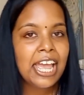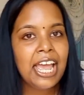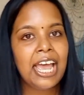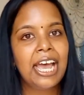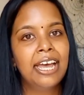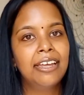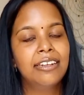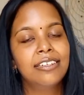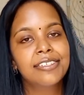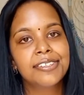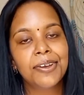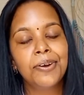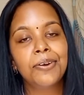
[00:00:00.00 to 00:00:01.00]
And
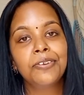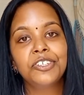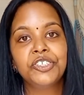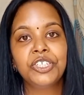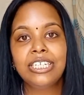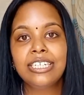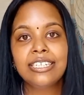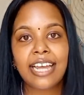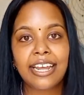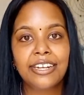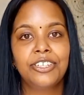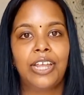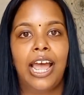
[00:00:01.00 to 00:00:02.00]
so she
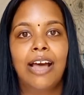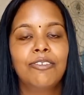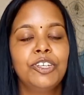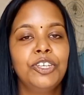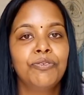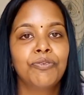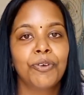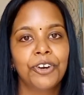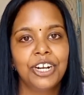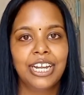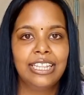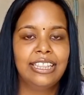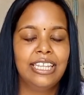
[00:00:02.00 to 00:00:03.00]
decided to have a
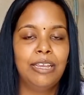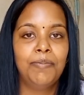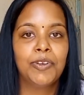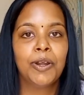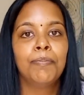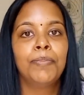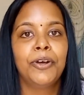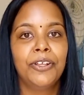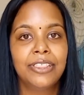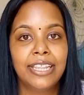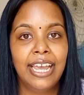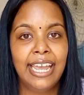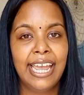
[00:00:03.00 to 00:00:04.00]
Euphoria themed
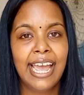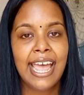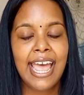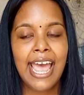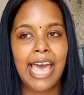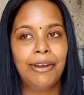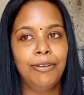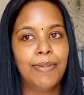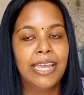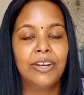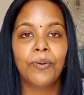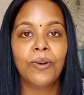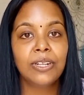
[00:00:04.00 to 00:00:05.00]
birthday, and we
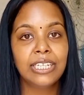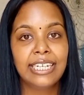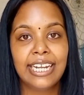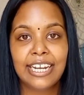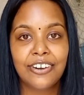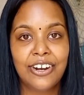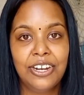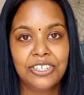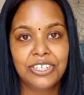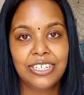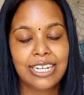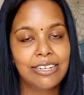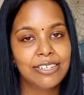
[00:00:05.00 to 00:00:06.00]
made all the
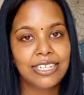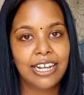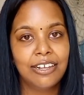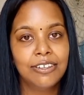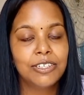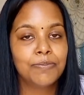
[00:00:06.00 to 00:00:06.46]
decorations ourselves,